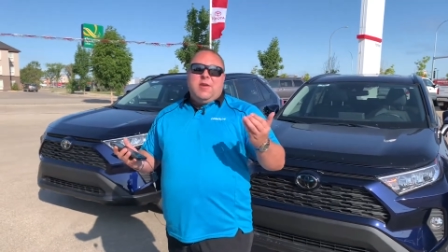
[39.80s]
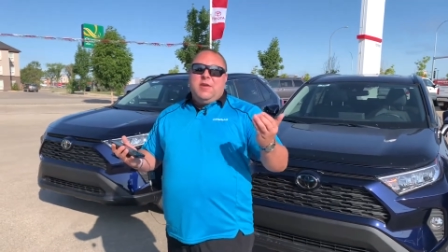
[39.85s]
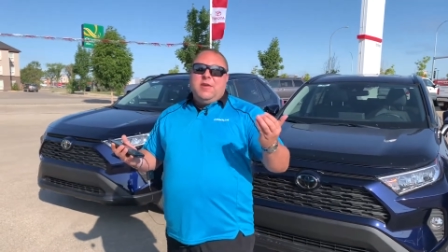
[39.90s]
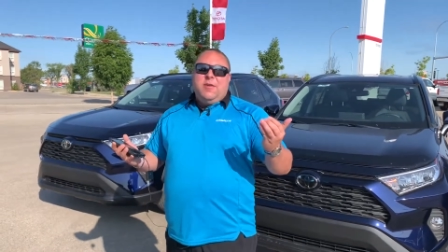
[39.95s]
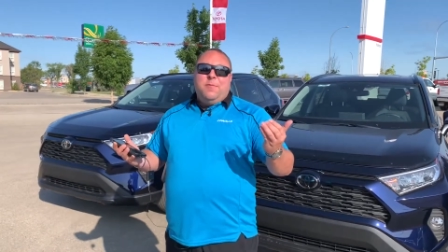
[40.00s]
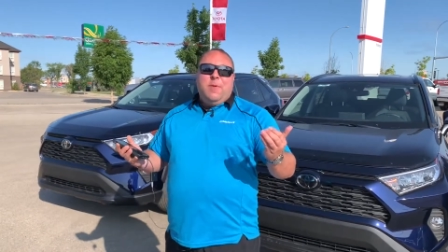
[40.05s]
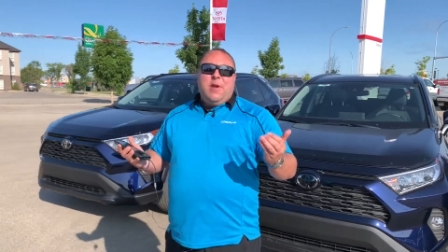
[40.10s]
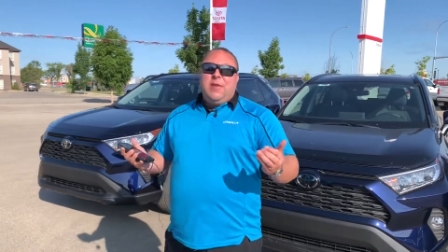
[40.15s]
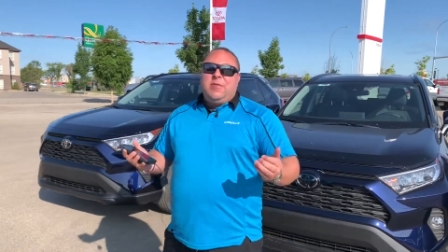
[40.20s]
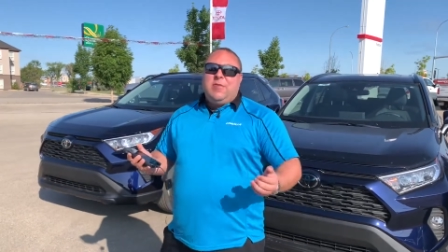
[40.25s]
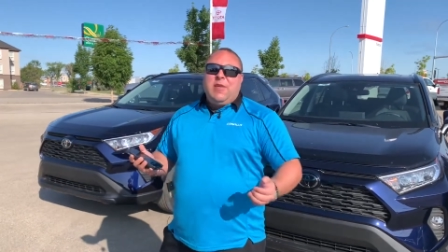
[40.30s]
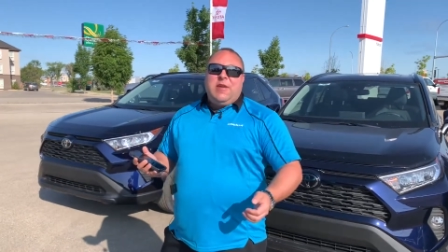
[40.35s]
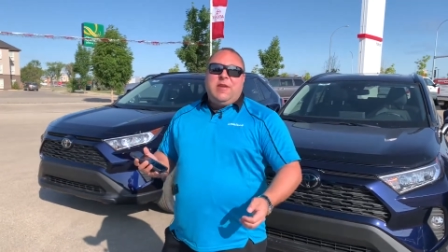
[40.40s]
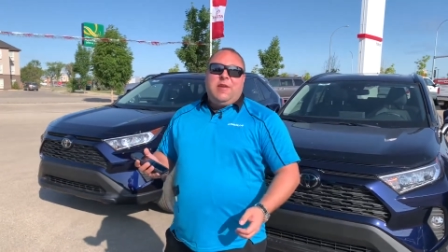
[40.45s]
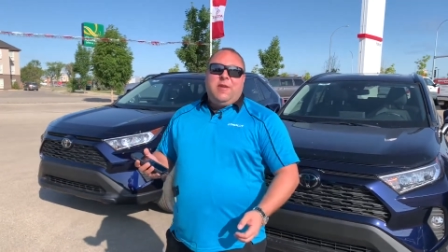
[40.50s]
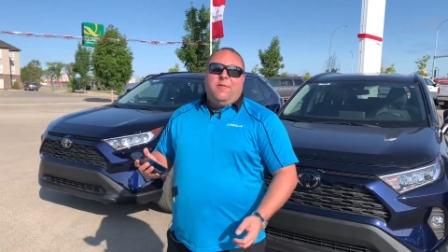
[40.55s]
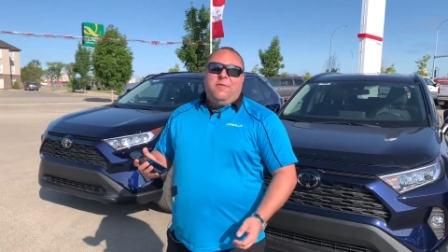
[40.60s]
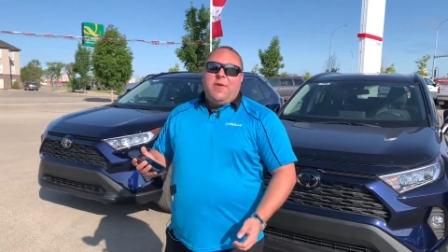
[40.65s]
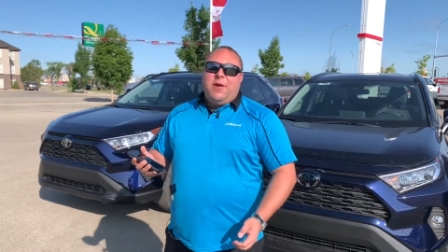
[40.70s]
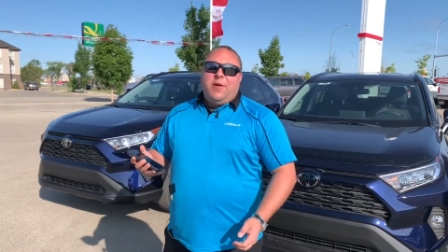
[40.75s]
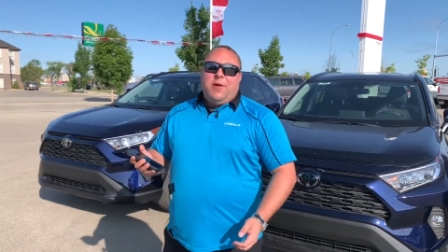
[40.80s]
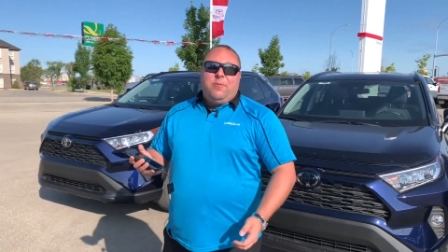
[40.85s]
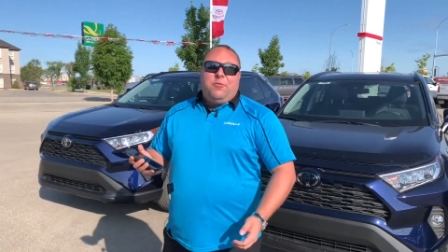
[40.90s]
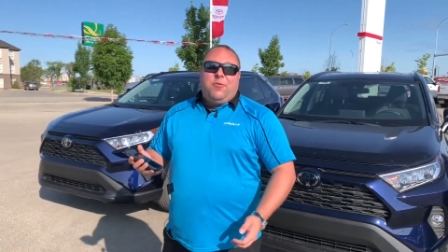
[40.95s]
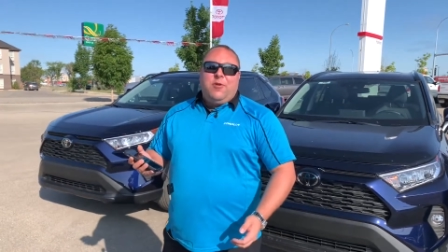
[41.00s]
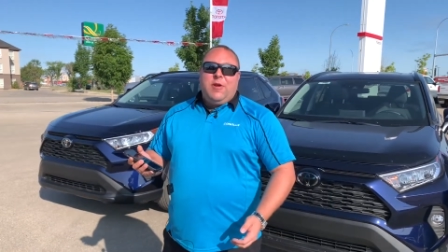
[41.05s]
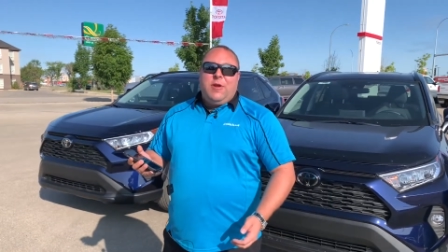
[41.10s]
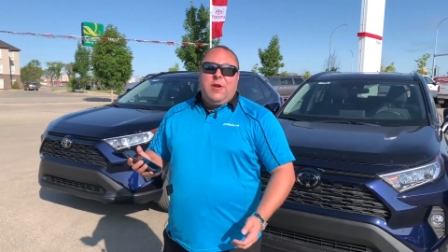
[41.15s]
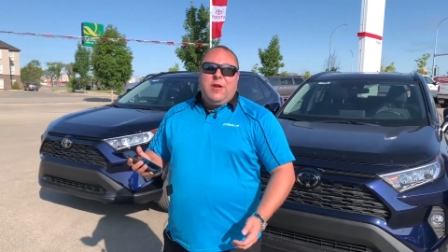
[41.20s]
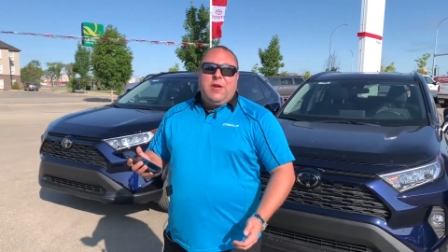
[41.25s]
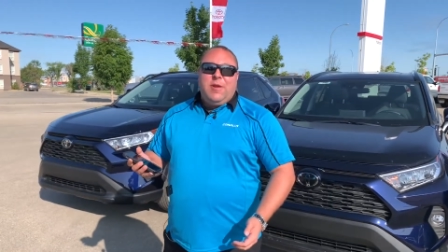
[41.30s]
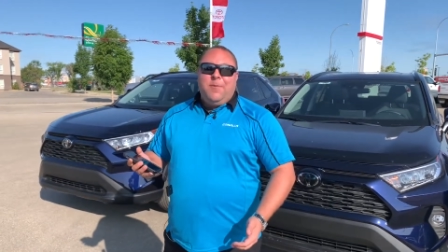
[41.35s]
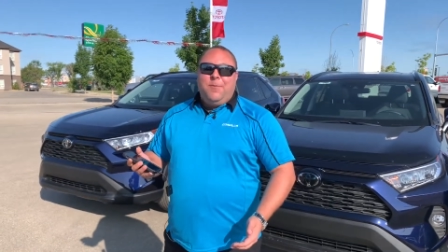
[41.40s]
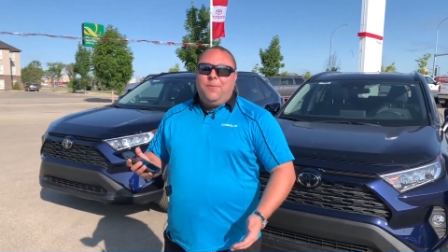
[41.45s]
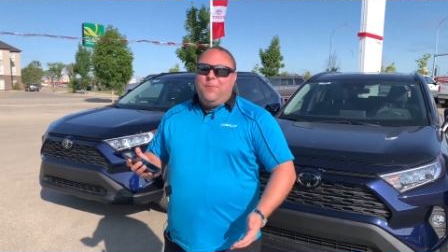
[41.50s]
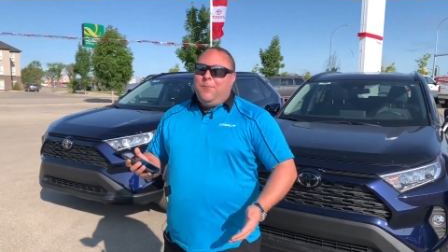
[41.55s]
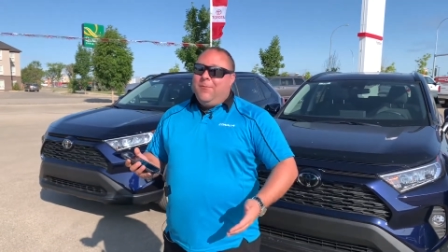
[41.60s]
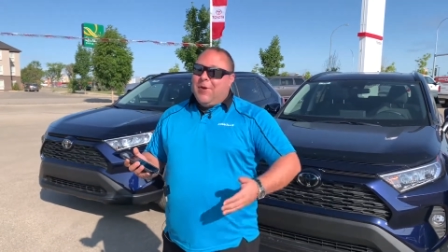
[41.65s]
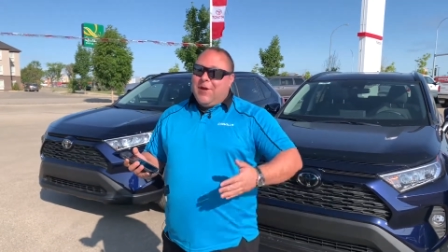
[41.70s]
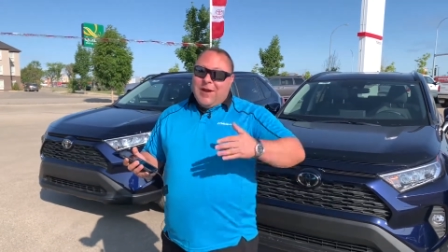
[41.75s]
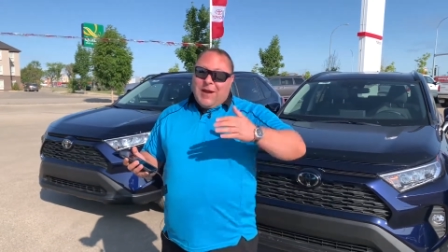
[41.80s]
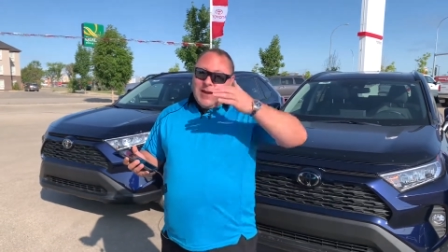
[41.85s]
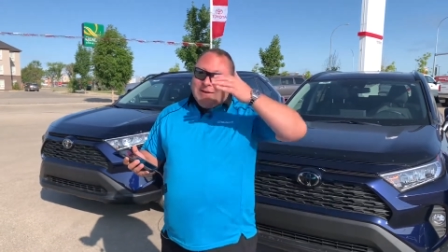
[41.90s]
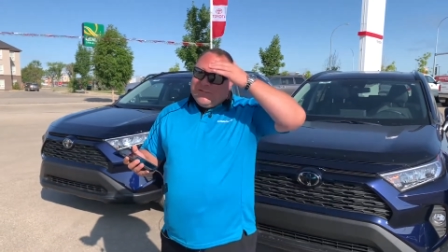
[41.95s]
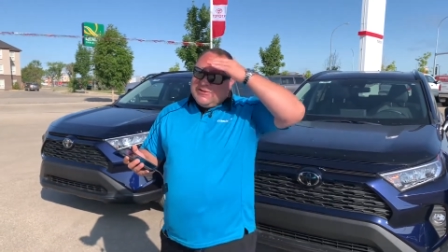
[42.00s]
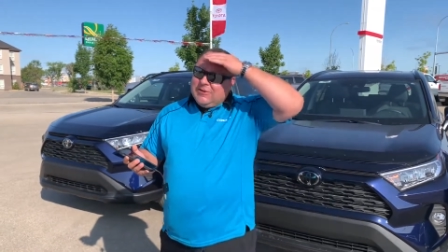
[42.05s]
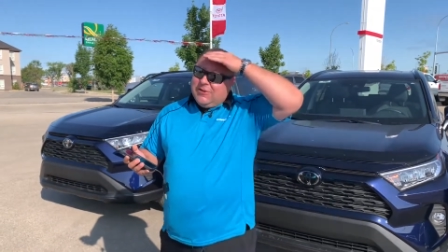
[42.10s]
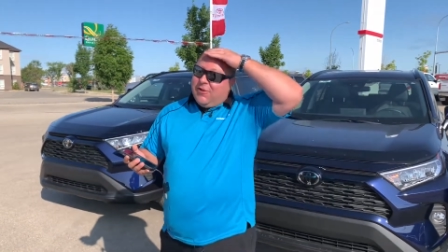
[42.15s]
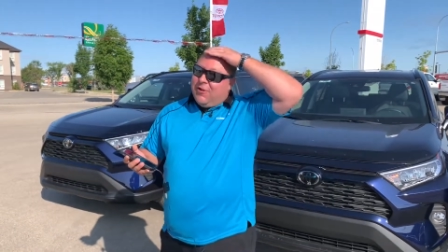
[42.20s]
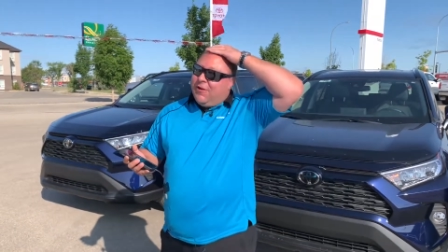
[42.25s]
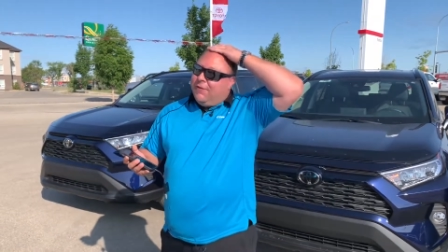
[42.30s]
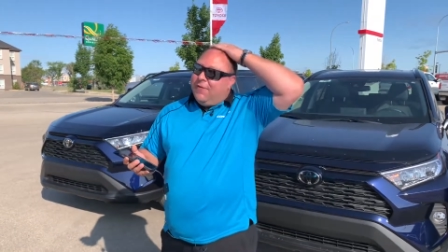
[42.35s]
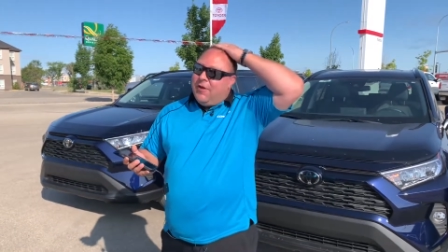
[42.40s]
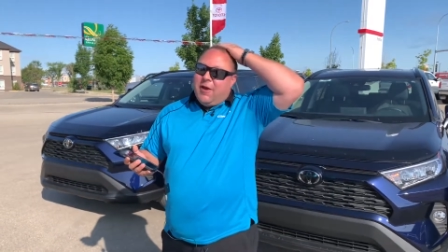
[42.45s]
You may think you're very pretty, but I still have